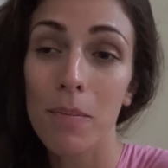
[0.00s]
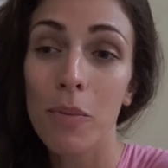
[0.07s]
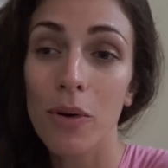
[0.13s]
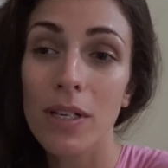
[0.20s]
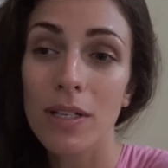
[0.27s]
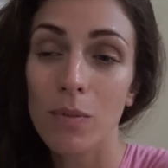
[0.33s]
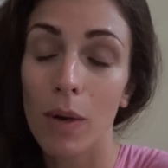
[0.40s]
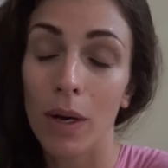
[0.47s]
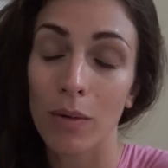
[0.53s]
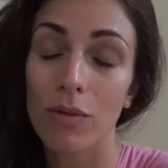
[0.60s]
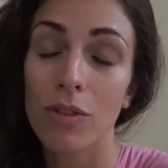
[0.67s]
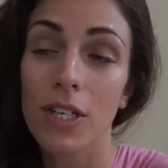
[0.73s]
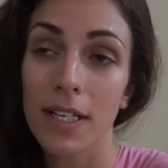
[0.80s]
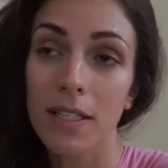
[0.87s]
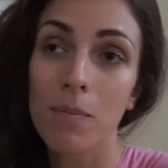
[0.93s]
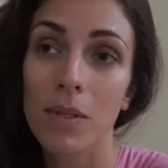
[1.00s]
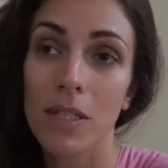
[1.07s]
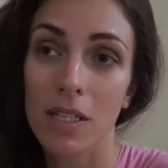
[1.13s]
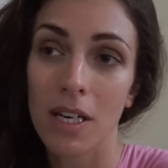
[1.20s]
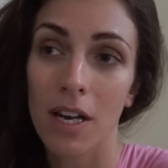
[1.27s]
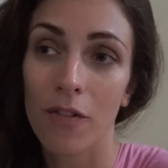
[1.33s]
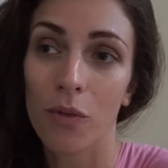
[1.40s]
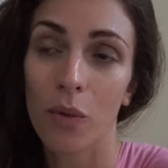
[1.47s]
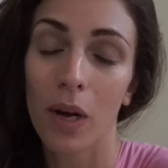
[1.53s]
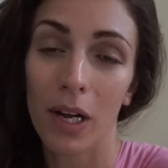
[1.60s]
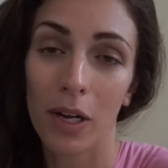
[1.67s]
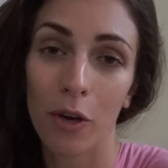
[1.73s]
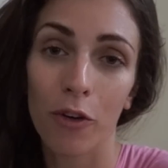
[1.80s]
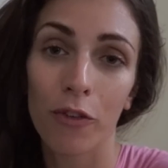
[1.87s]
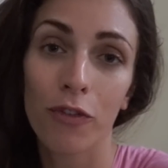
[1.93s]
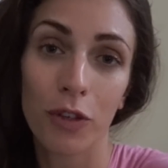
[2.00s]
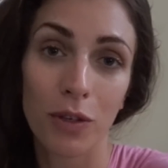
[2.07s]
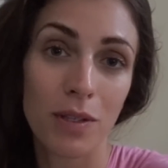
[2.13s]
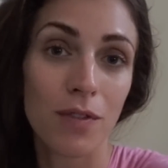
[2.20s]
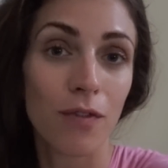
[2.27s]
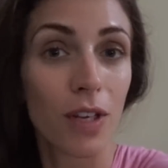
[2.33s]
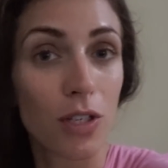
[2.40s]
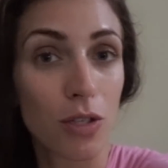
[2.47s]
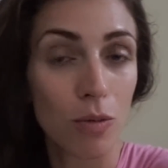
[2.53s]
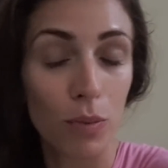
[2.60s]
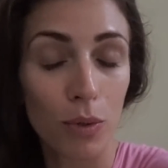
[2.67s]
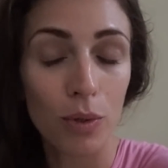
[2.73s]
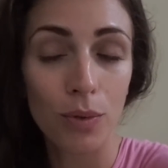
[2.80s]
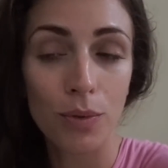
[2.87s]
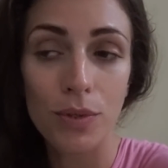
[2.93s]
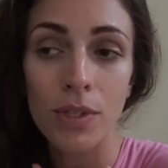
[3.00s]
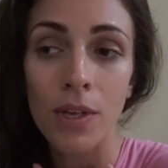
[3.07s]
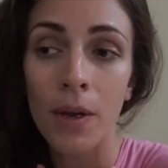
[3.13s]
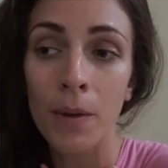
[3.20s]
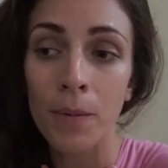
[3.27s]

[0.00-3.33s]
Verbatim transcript: The boys, well, Jasper did have quite a lot of fruits and vegetables.